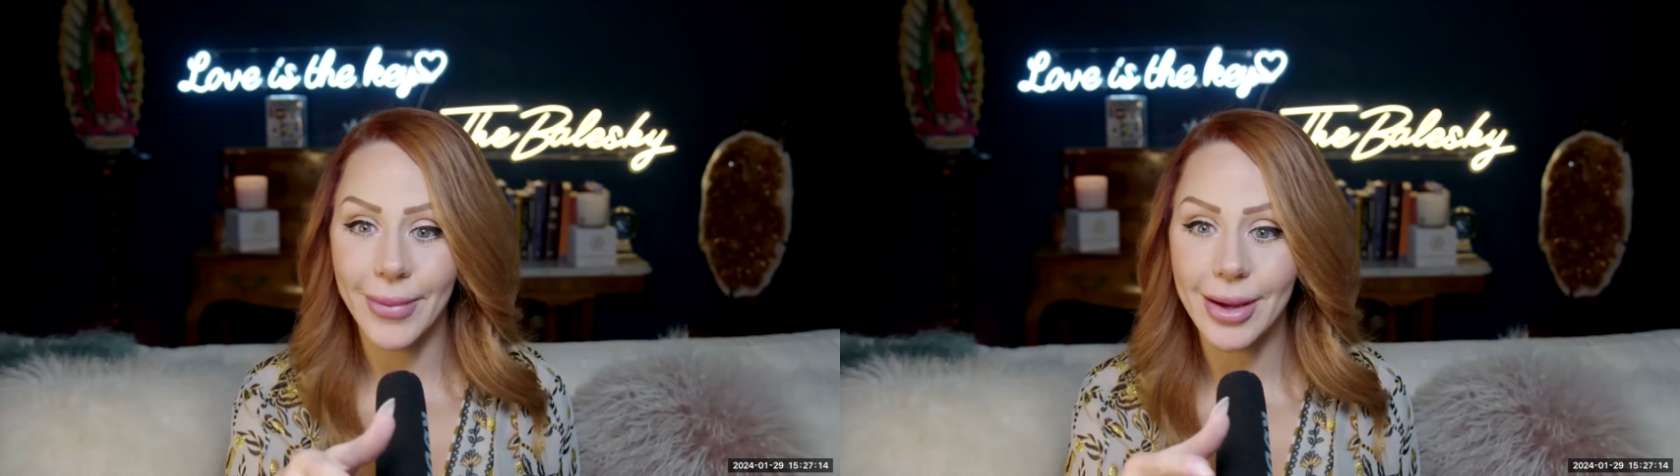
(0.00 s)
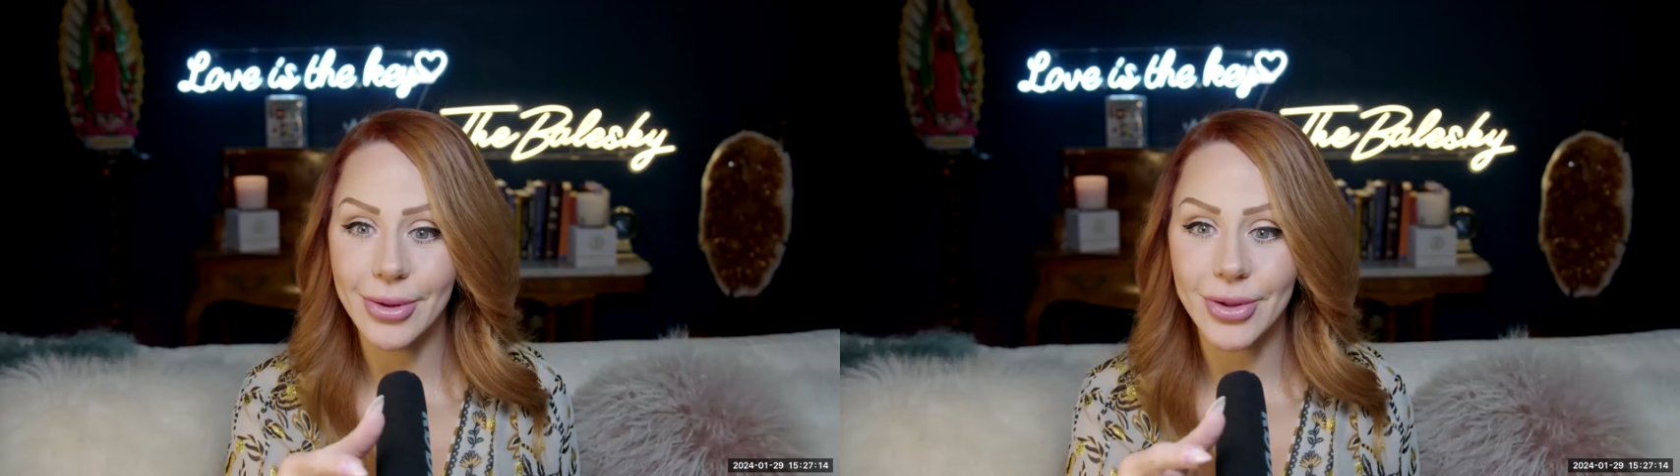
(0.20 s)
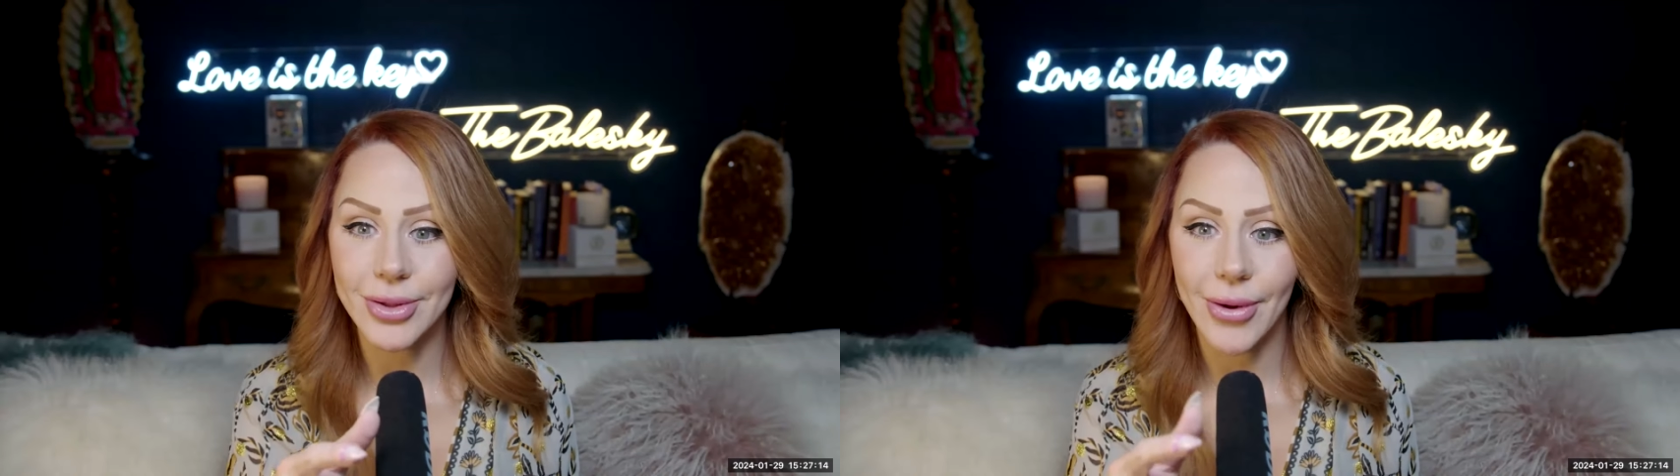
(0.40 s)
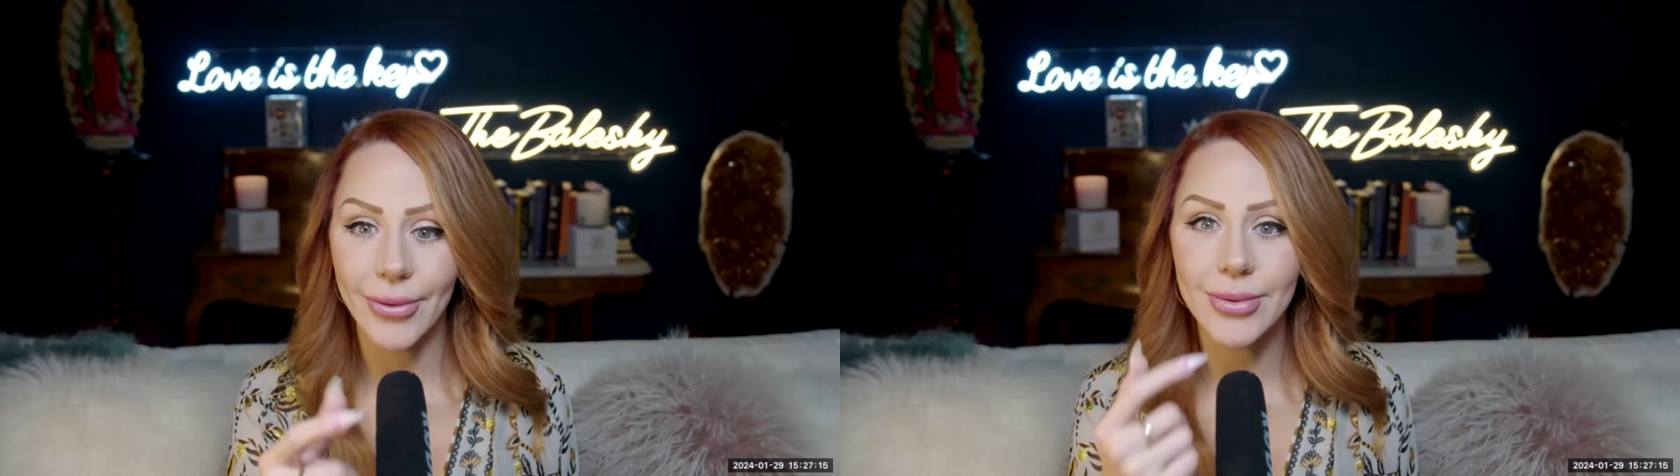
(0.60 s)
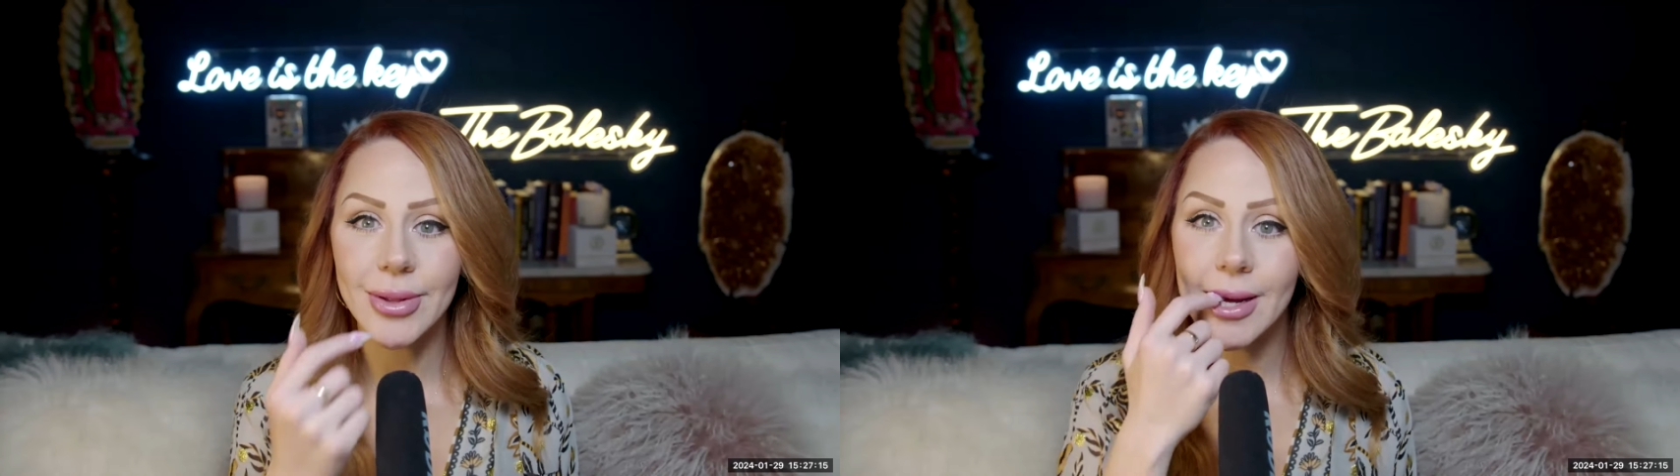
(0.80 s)
He just
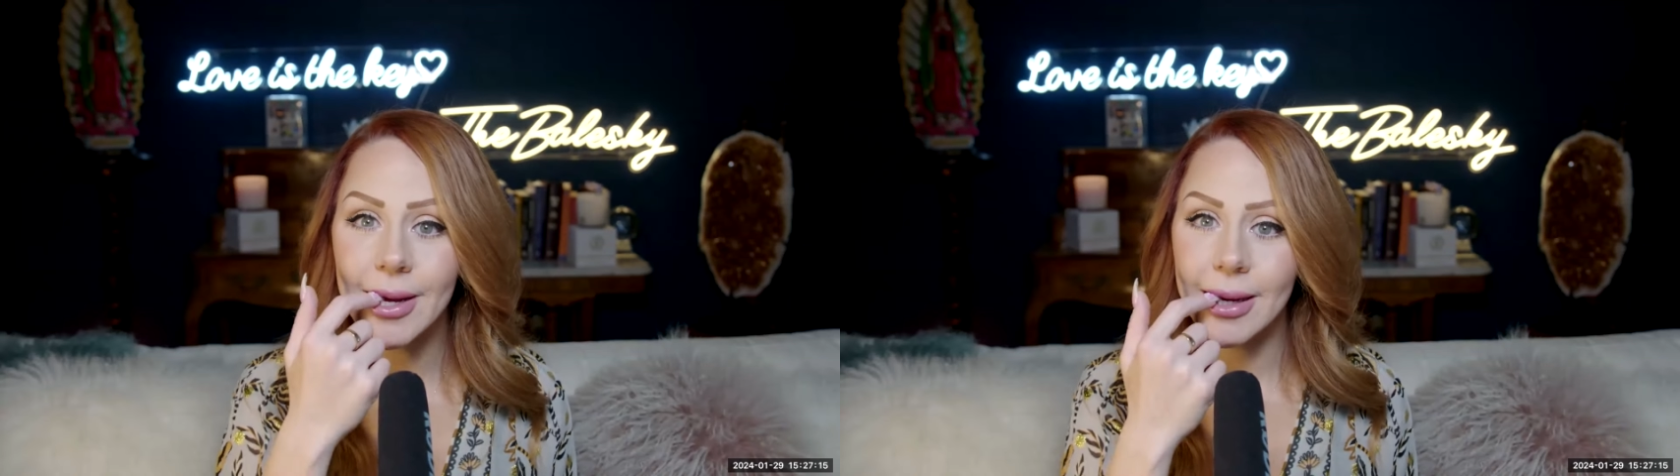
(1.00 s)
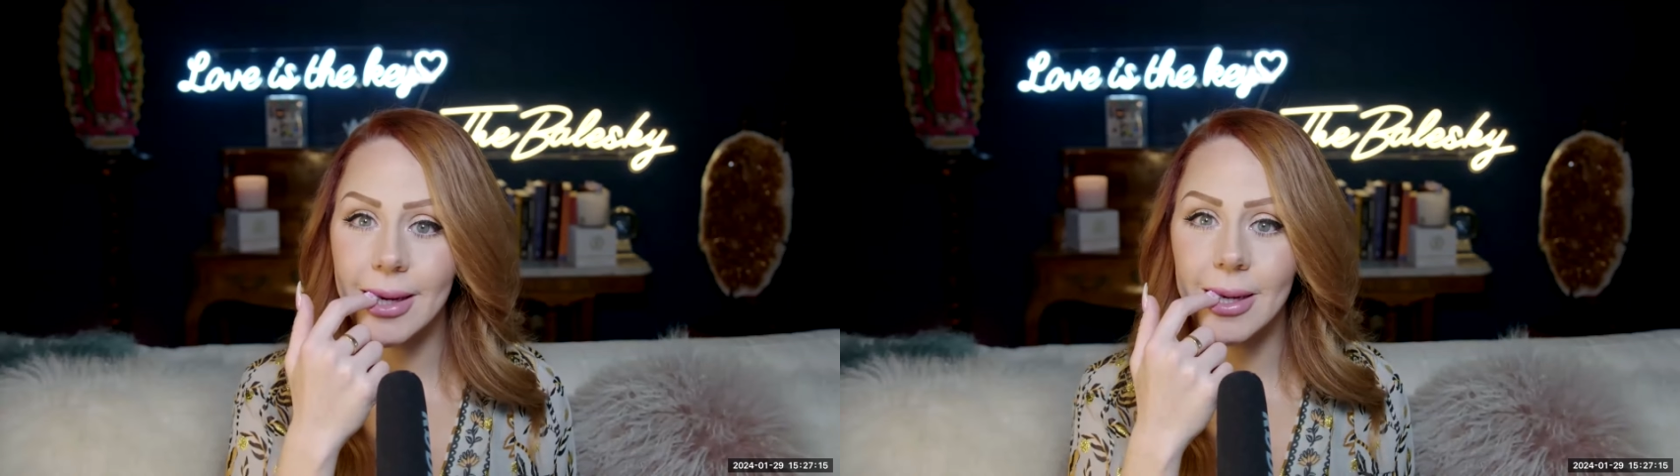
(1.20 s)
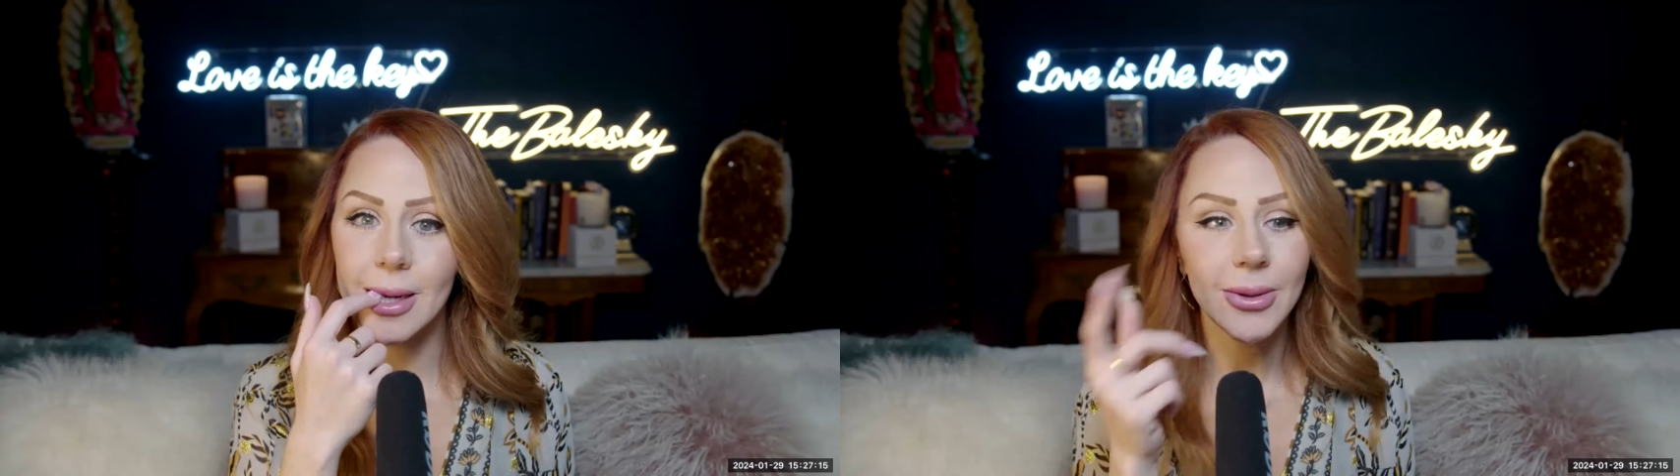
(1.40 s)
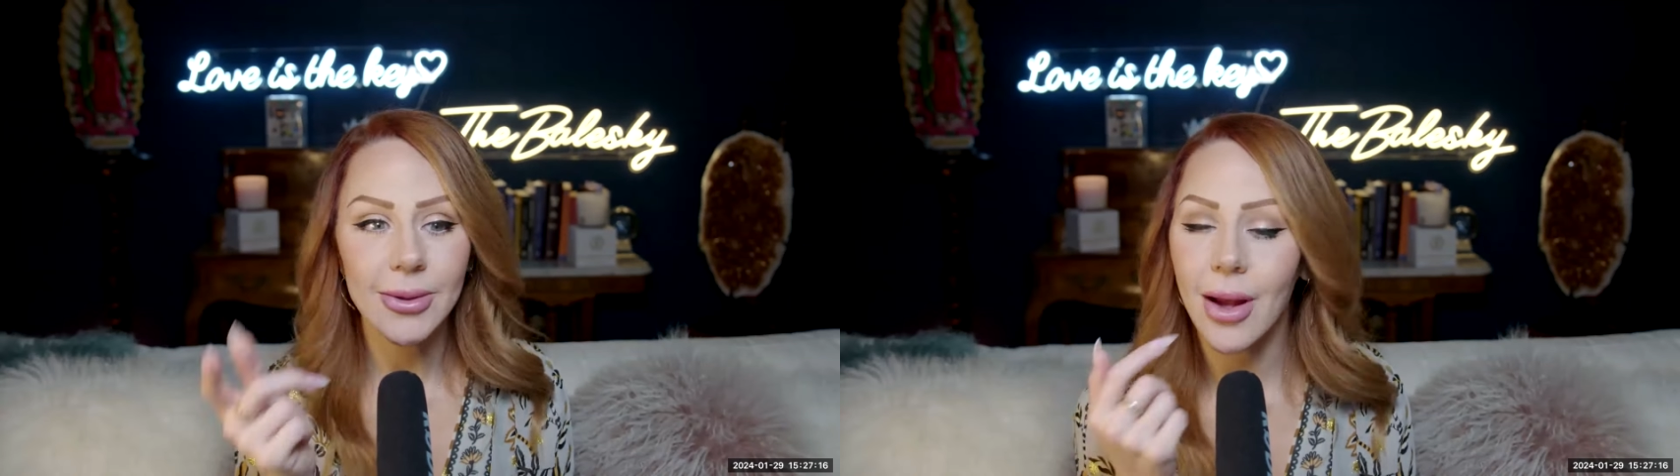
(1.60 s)
knows. He,